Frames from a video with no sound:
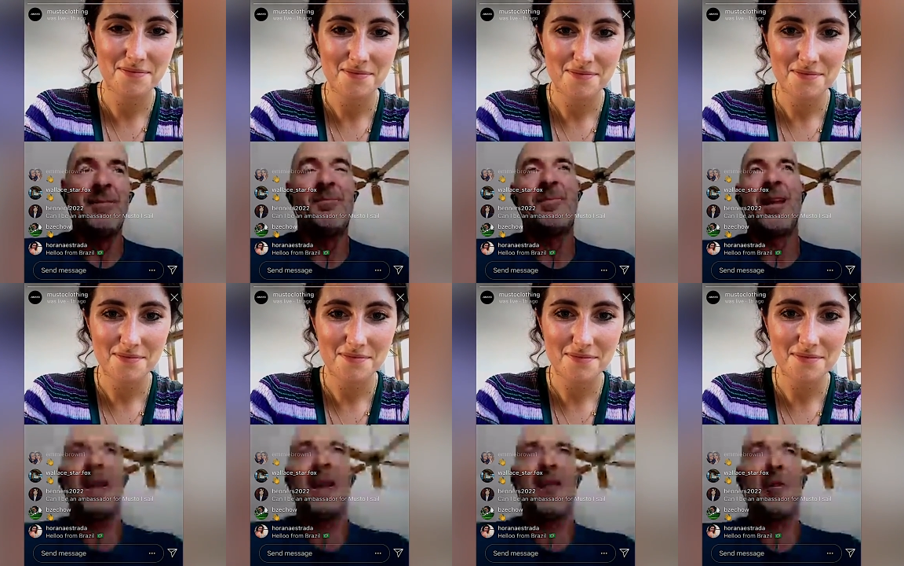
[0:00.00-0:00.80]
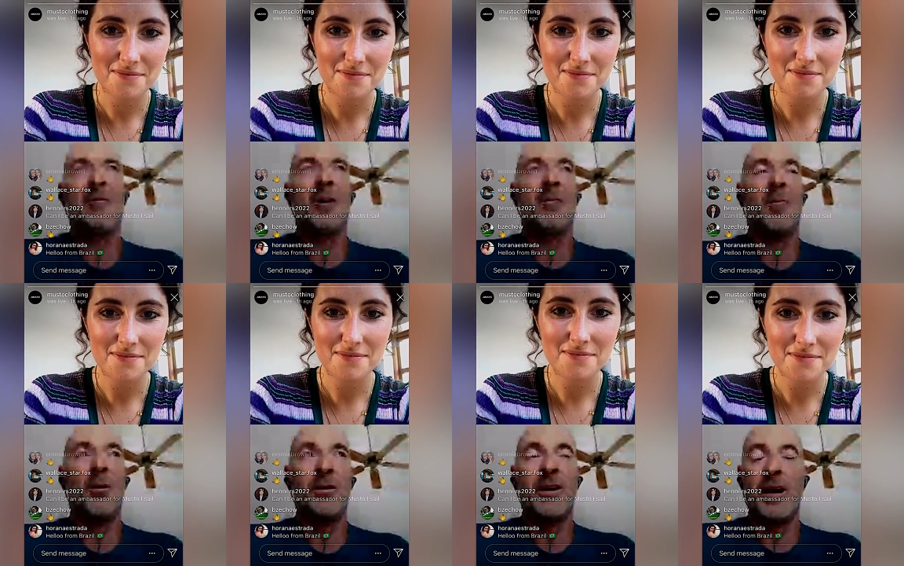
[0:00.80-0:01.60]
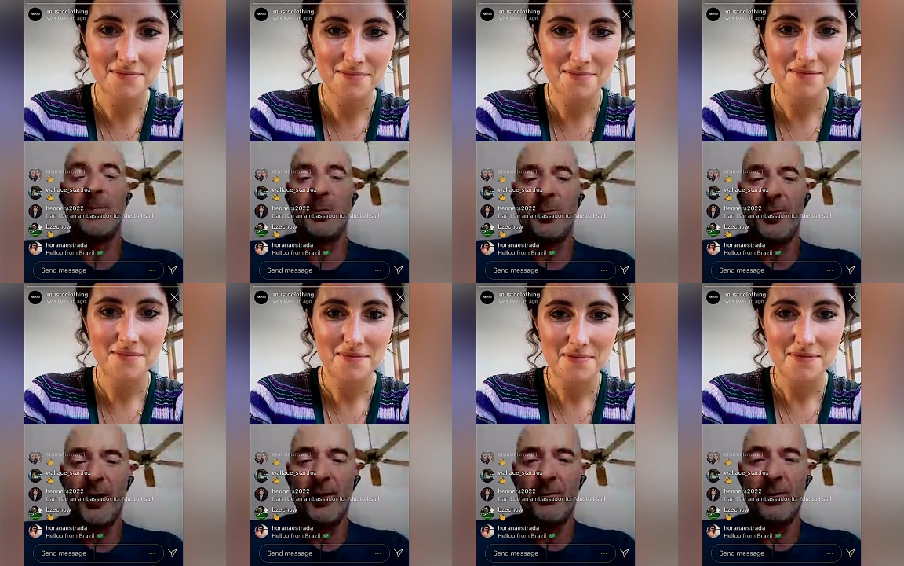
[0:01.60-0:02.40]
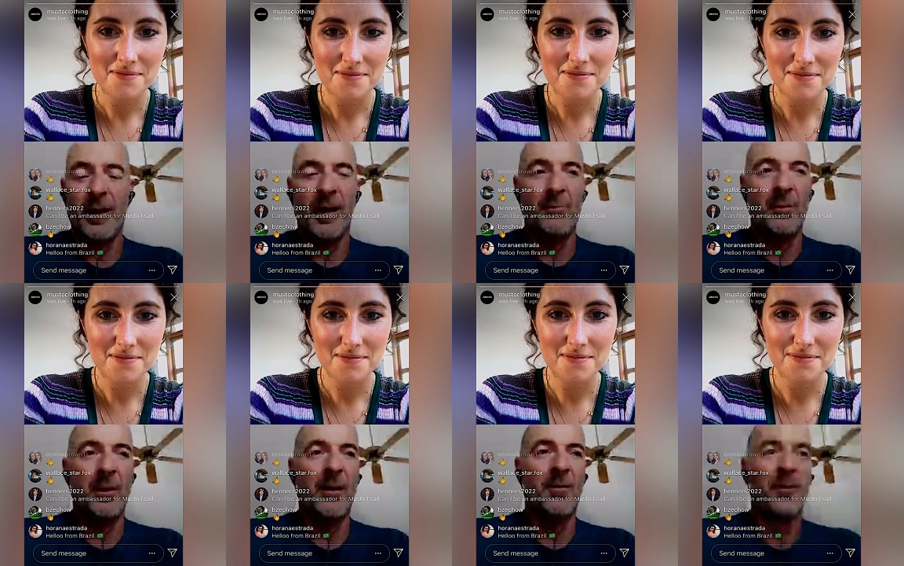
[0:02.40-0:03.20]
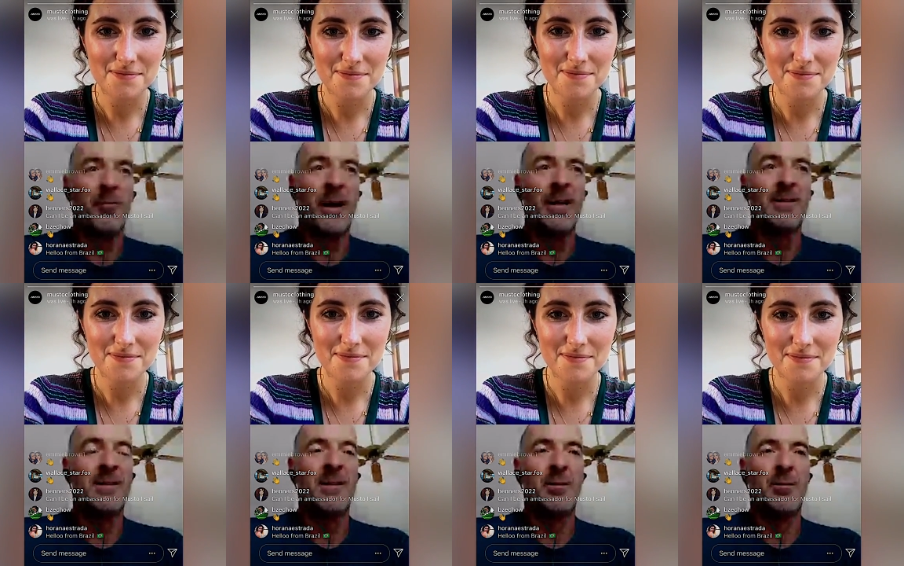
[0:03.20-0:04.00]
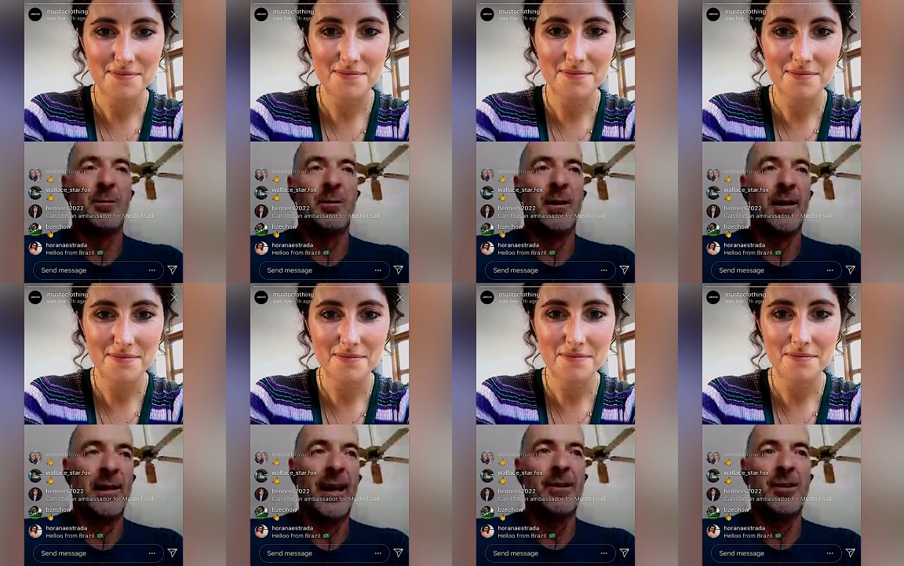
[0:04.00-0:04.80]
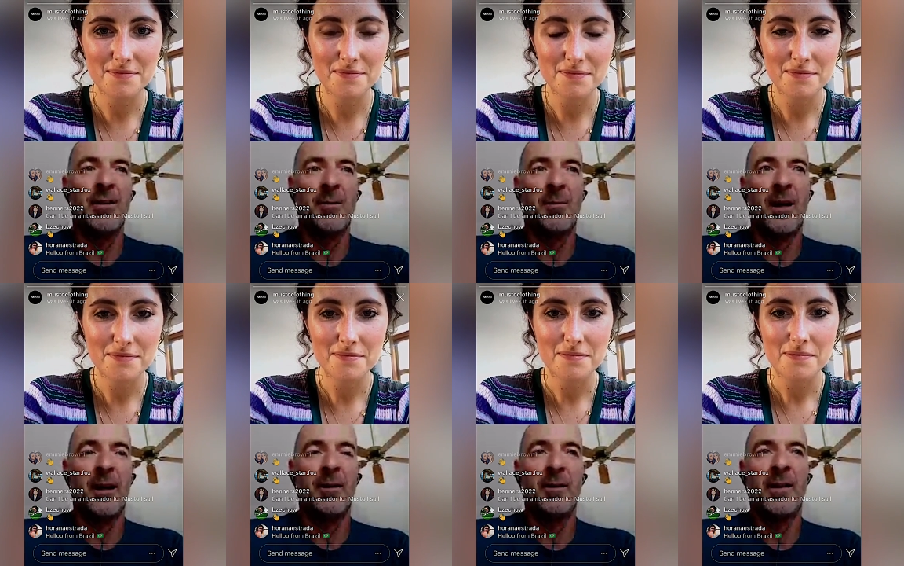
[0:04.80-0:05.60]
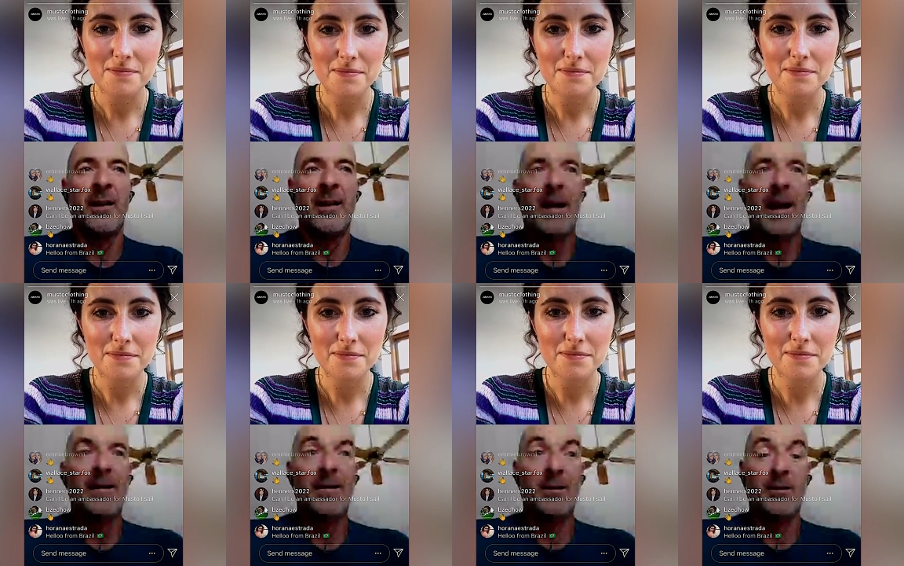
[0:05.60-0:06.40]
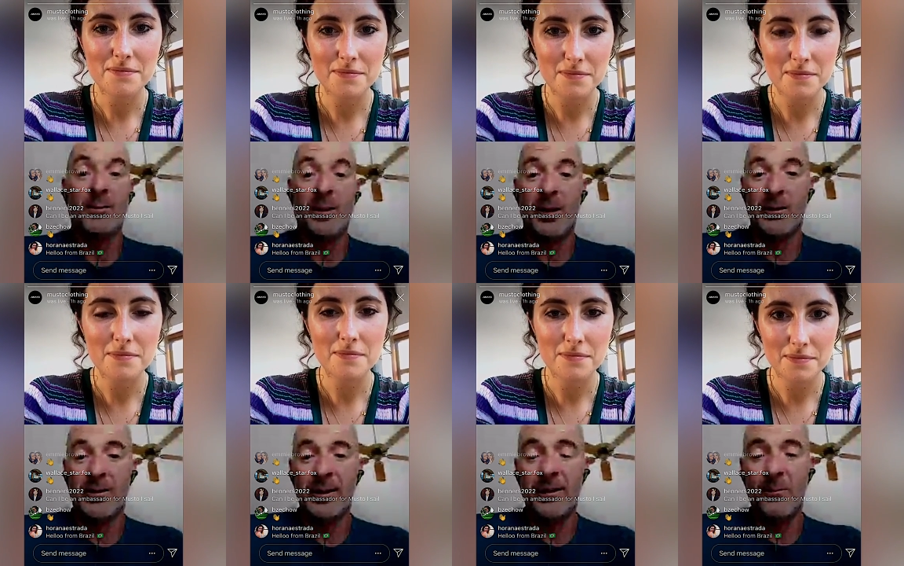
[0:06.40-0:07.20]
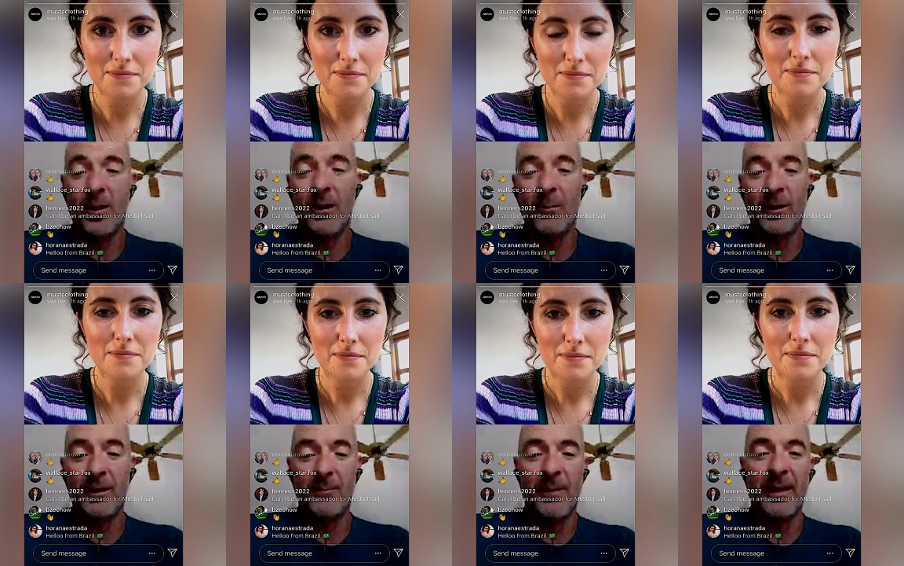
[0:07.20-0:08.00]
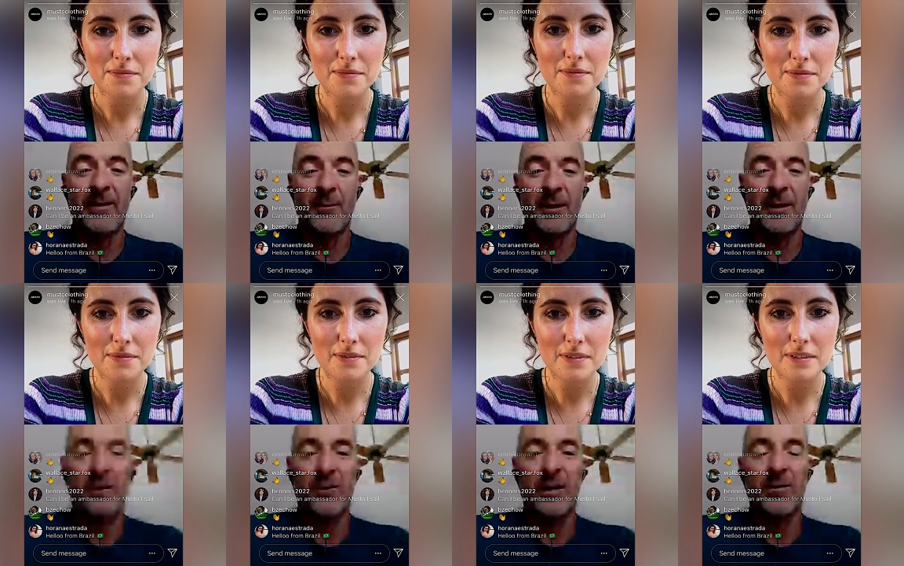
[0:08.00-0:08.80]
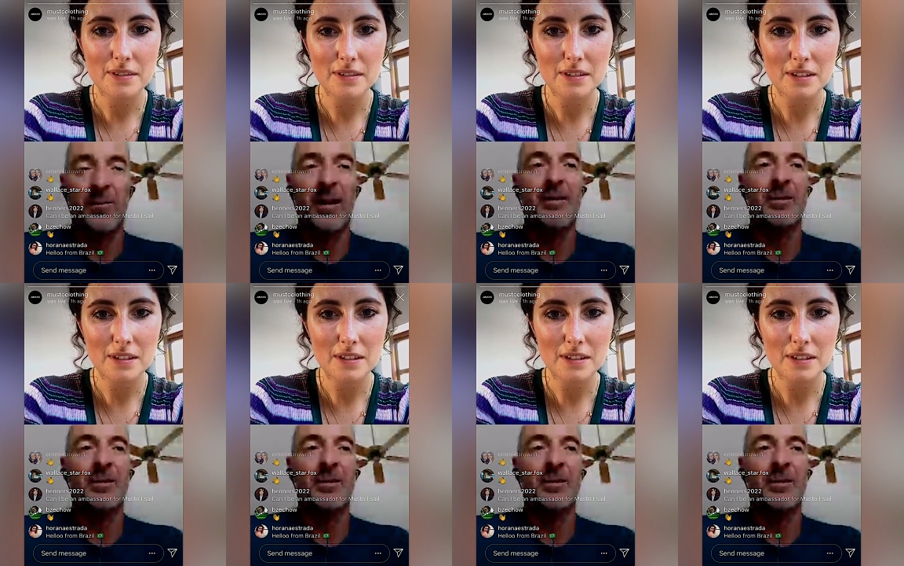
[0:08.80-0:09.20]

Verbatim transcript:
Speaker 1: Uh, we've got more time to prepare the uh, prepare for the race, to engage our suppliers, and to you know see where we can make some of these transformations.